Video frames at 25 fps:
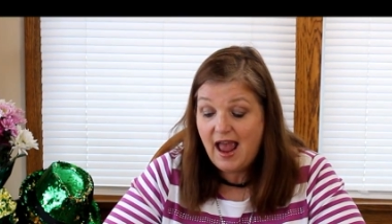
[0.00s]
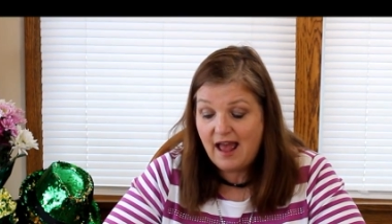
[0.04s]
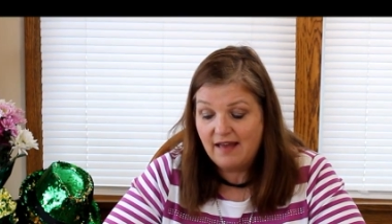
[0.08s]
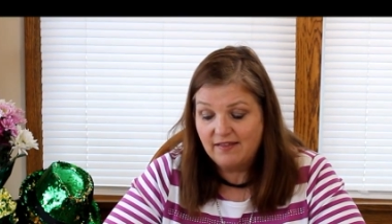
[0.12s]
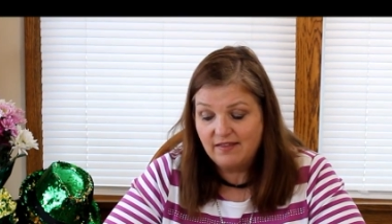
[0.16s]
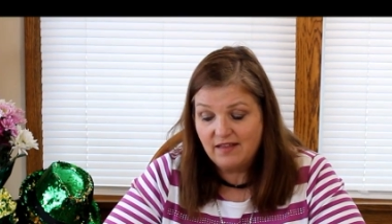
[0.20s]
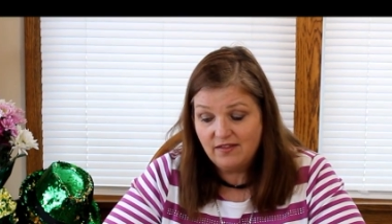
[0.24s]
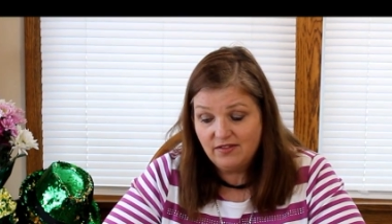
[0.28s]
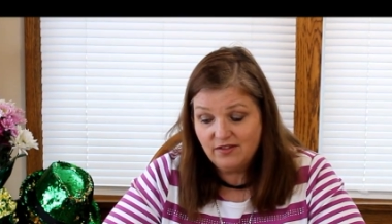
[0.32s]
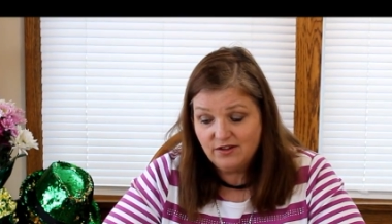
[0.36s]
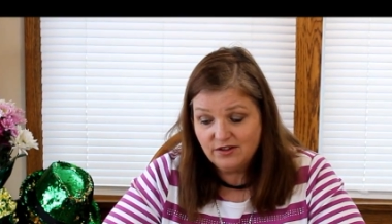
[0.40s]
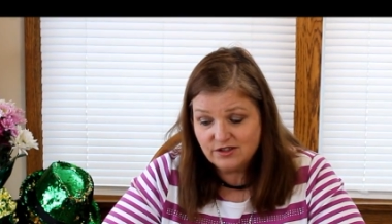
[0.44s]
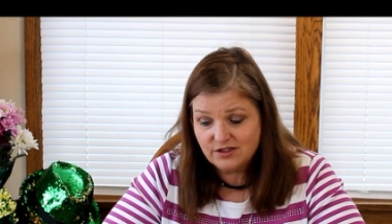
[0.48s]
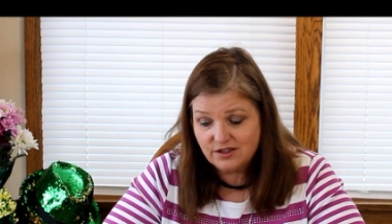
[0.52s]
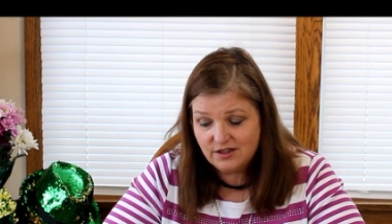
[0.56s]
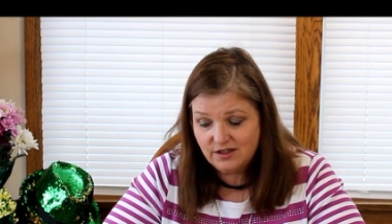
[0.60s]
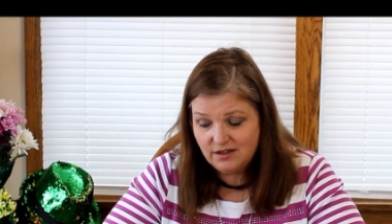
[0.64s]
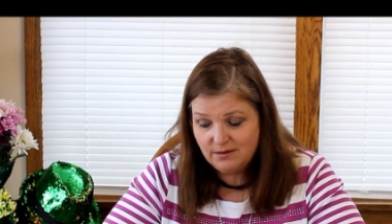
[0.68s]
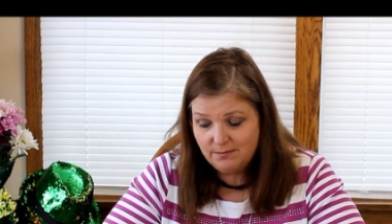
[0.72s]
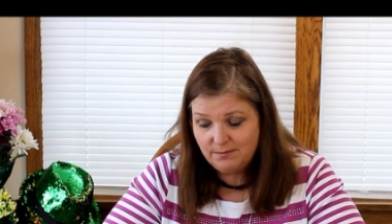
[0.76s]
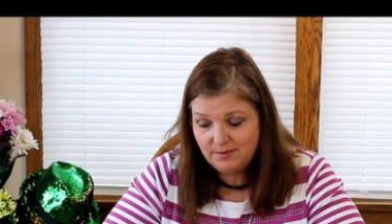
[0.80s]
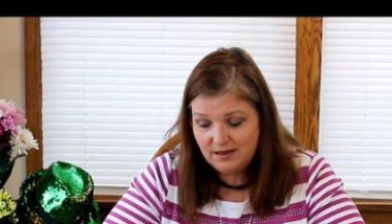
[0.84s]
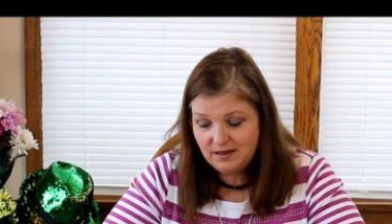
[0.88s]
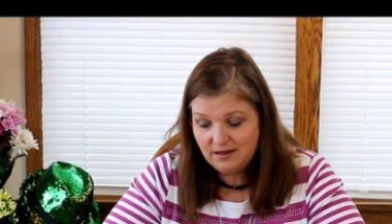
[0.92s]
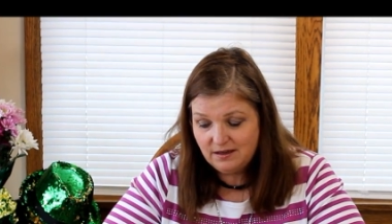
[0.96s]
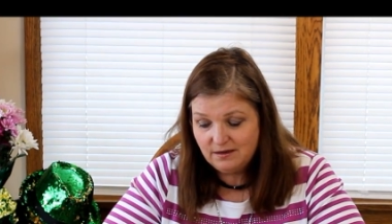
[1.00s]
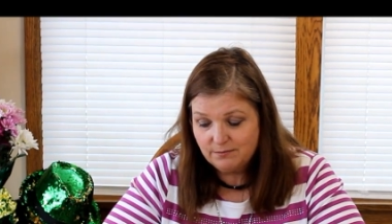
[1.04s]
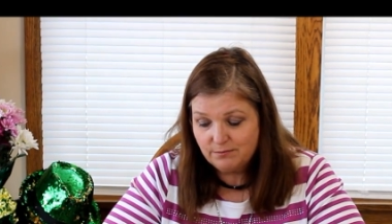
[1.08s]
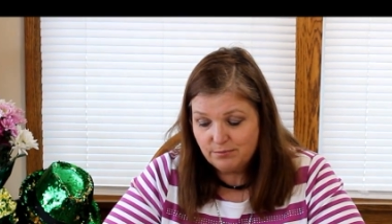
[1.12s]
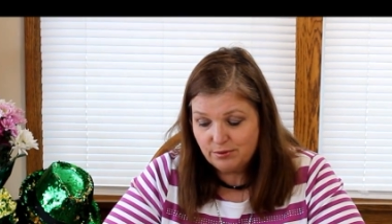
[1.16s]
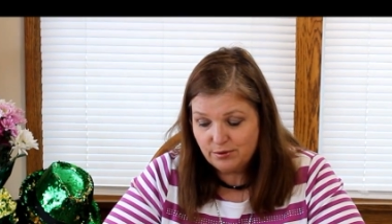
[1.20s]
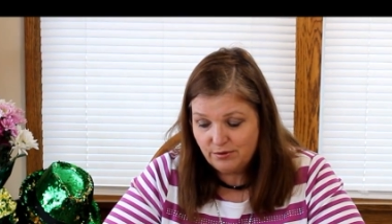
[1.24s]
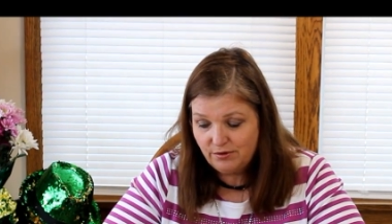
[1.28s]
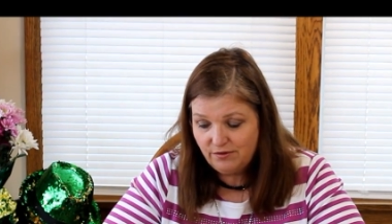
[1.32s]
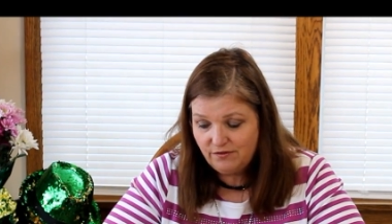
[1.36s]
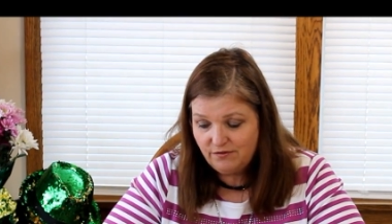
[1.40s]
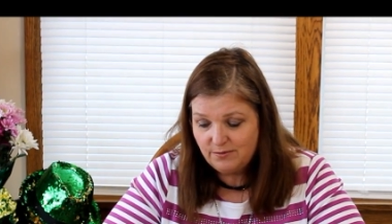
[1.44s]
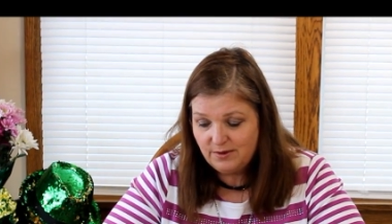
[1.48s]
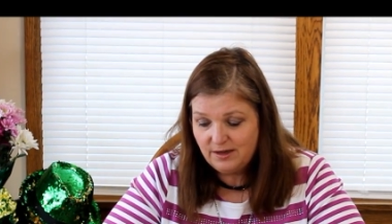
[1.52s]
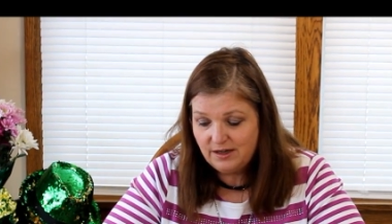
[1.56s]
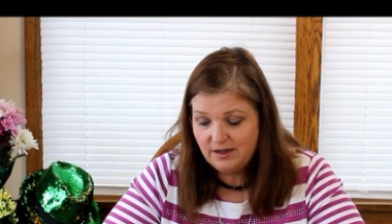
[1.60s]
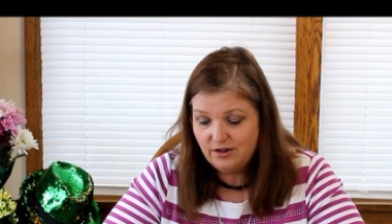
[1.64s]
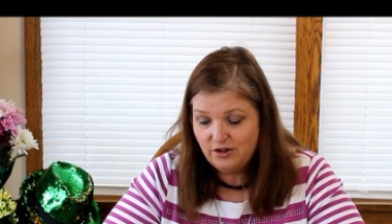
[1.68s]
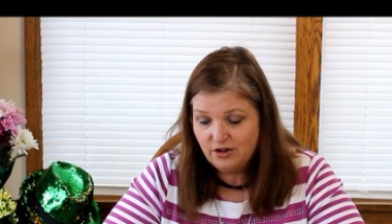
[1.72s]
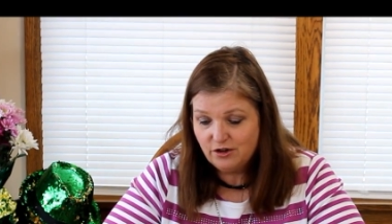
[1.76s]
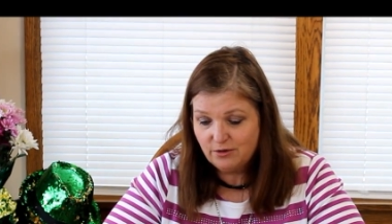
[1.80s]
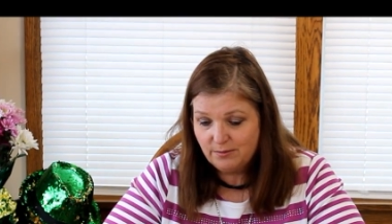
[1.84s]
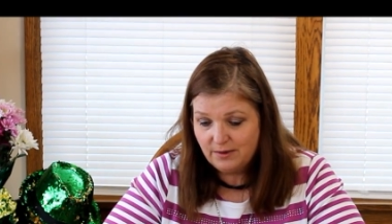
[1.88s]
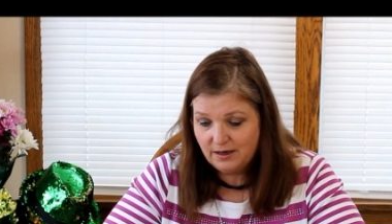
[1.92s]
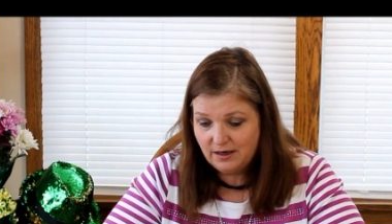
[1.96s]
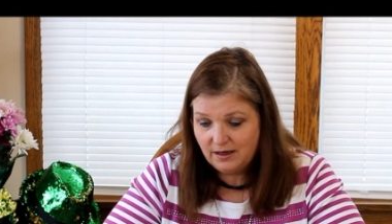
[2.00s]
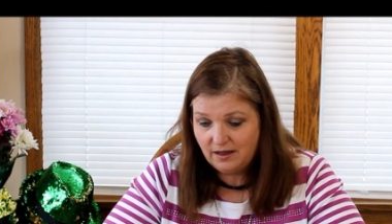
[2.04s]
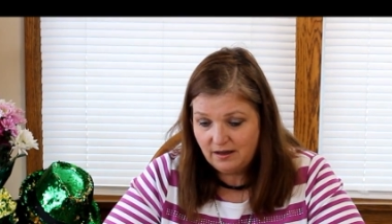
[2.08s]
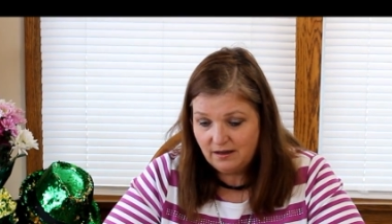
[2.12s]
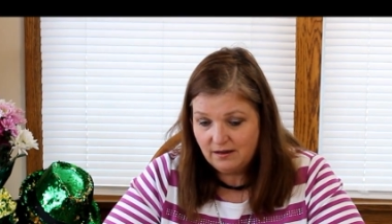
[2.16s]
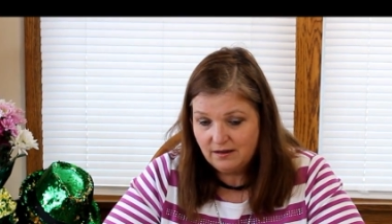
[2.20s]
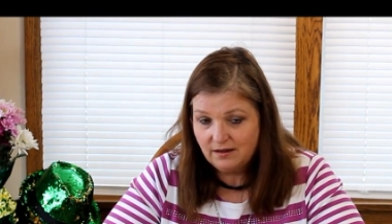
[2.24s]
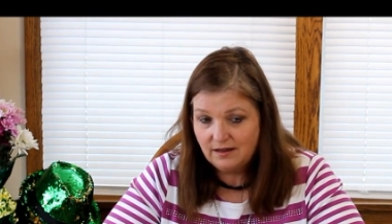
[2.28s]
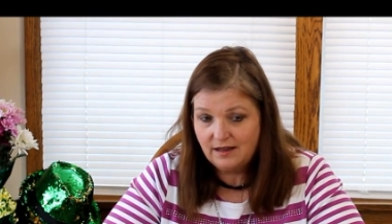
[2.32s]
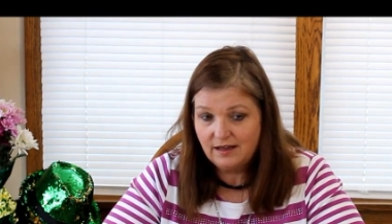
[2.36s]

And then there's going to be an improvement in your money,